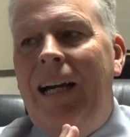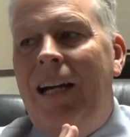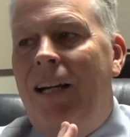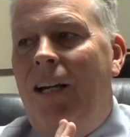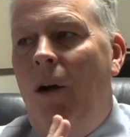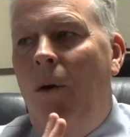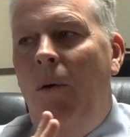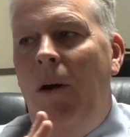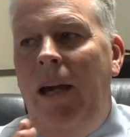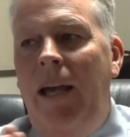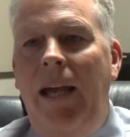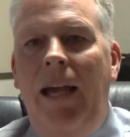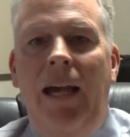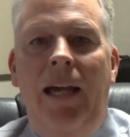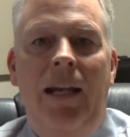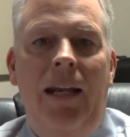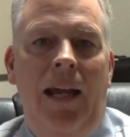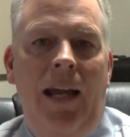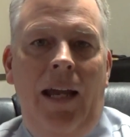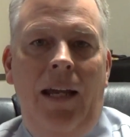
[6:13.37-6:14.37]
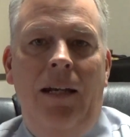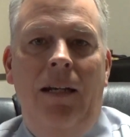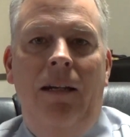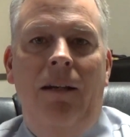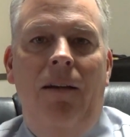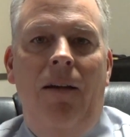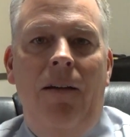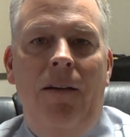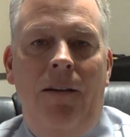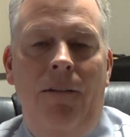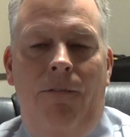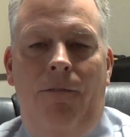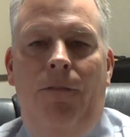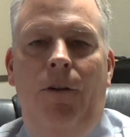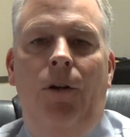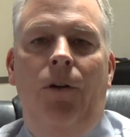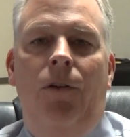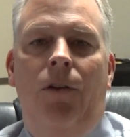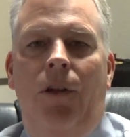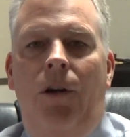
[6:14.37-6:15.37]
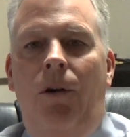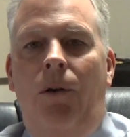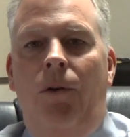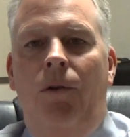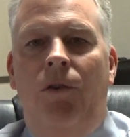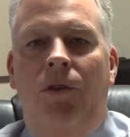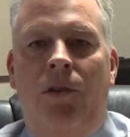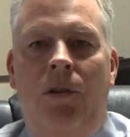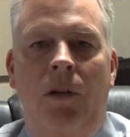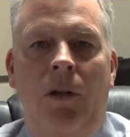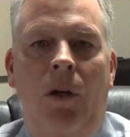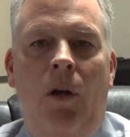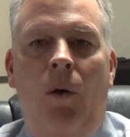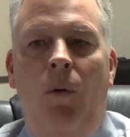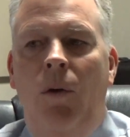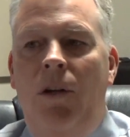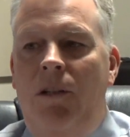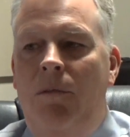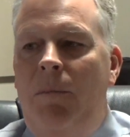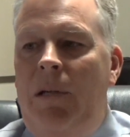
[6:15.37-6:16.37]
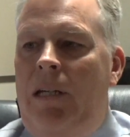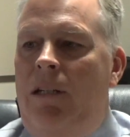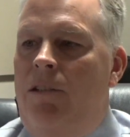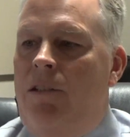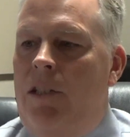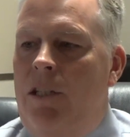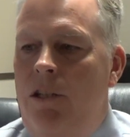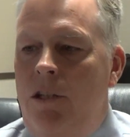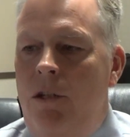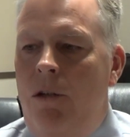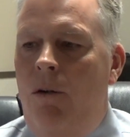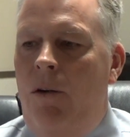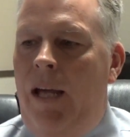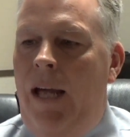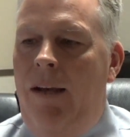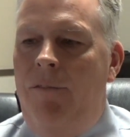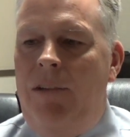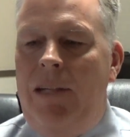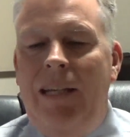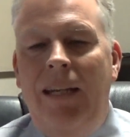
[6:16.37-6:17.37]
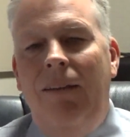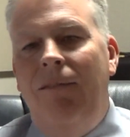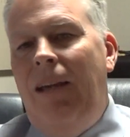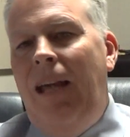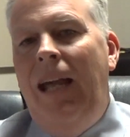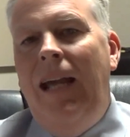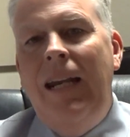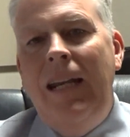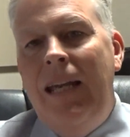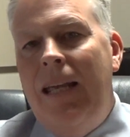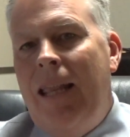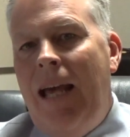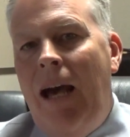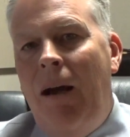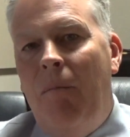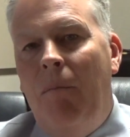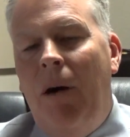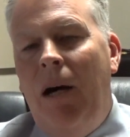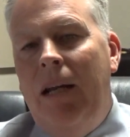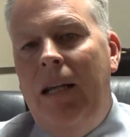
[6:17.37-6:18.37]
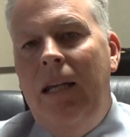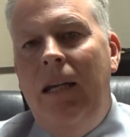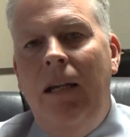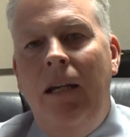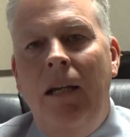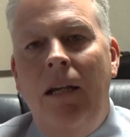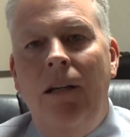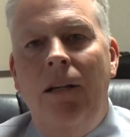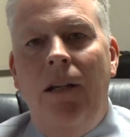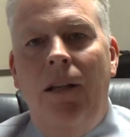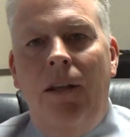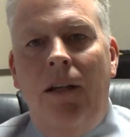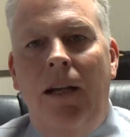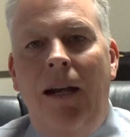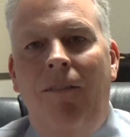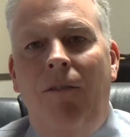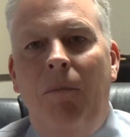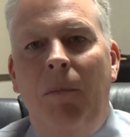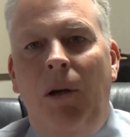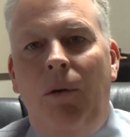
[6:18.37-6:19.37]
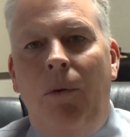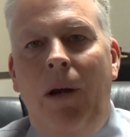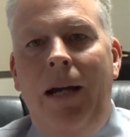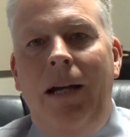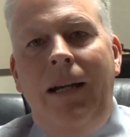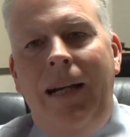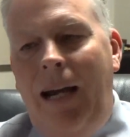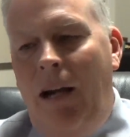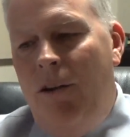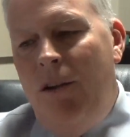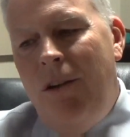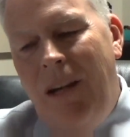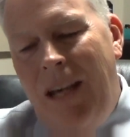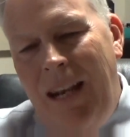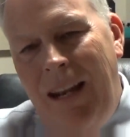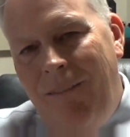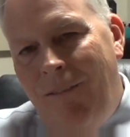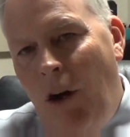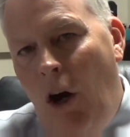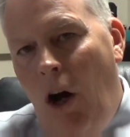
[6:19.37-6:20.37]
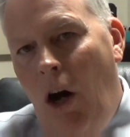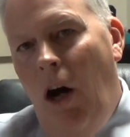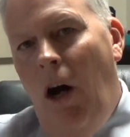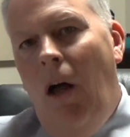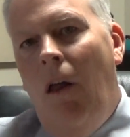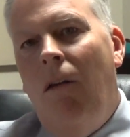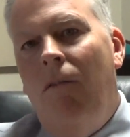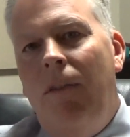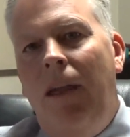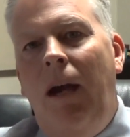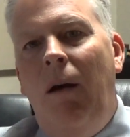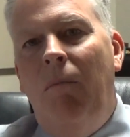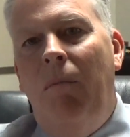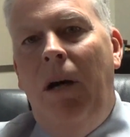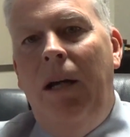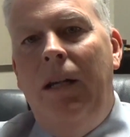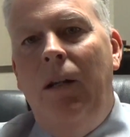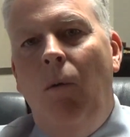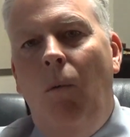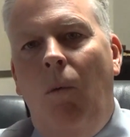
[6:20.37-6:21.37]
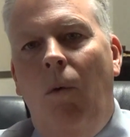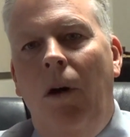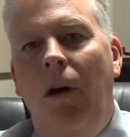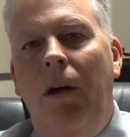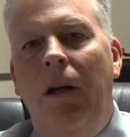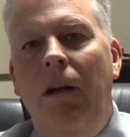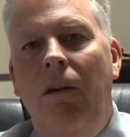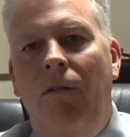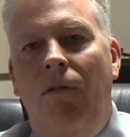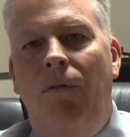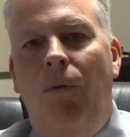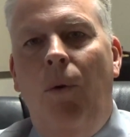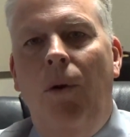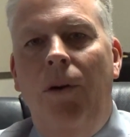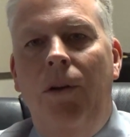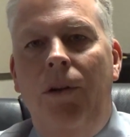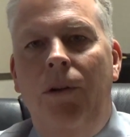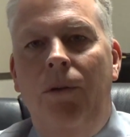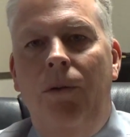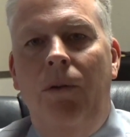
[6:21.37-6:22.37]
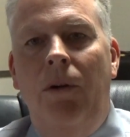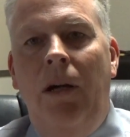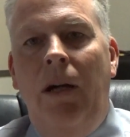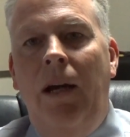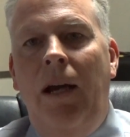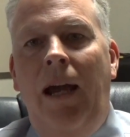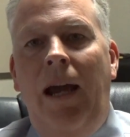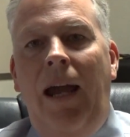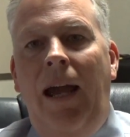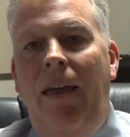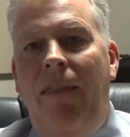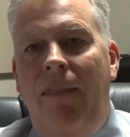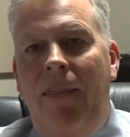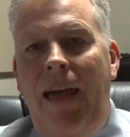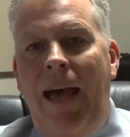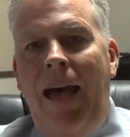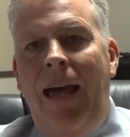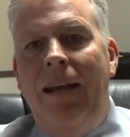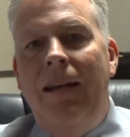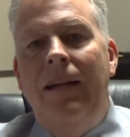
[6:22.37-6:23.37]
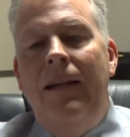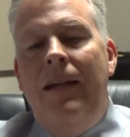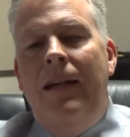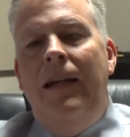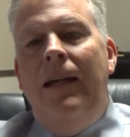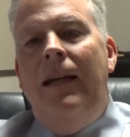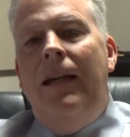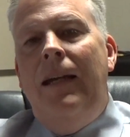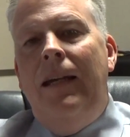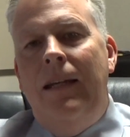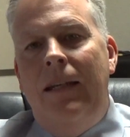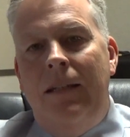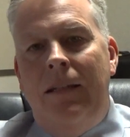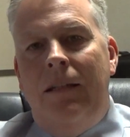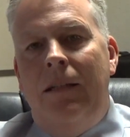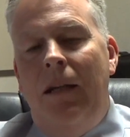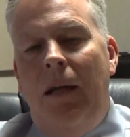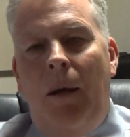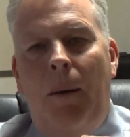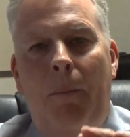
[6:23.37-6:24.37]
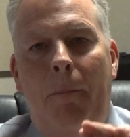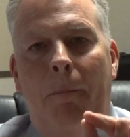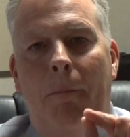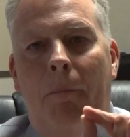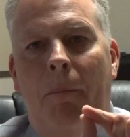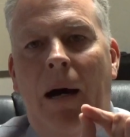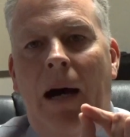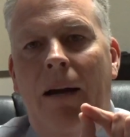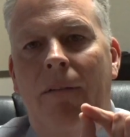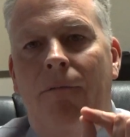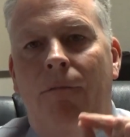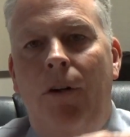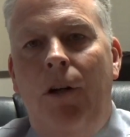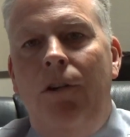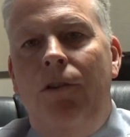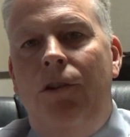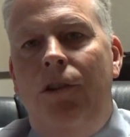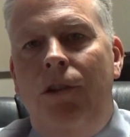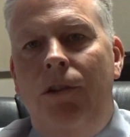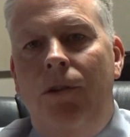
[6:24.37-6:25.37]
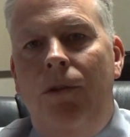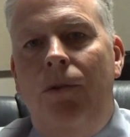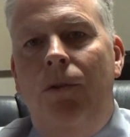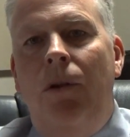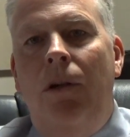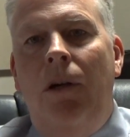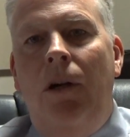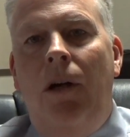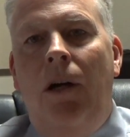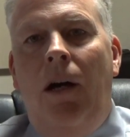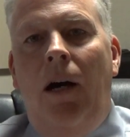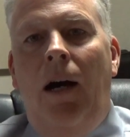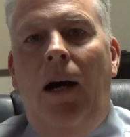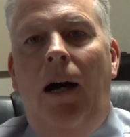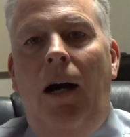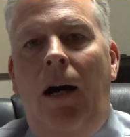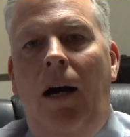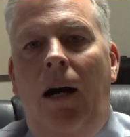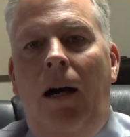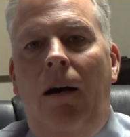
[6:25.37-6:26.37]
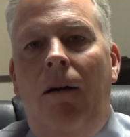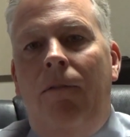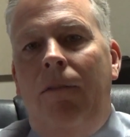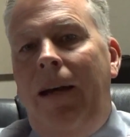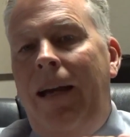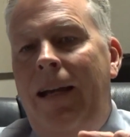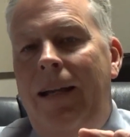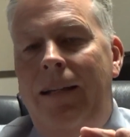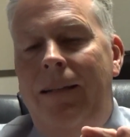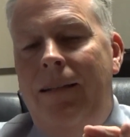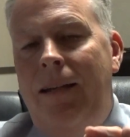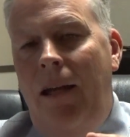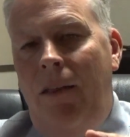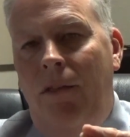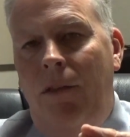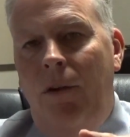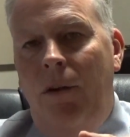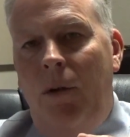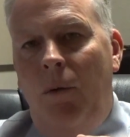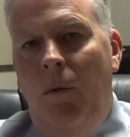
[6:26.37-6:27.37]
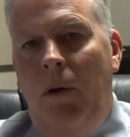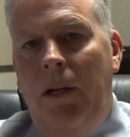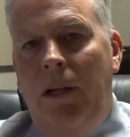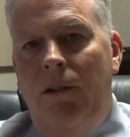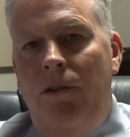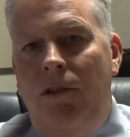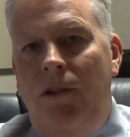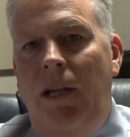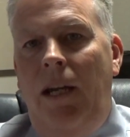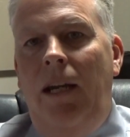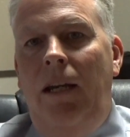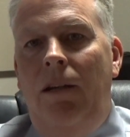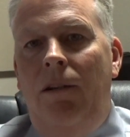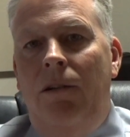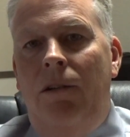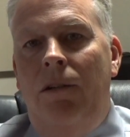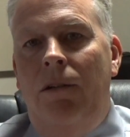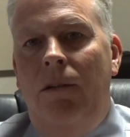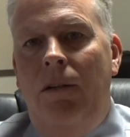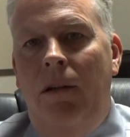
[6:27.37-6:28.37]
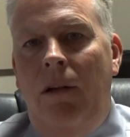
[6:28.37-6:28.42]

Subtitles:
go ahead and defer those, which means that you don't have to give any of that money to the government right now. You can have all of that money working for you, and that is by virtue of a 1031 exchange.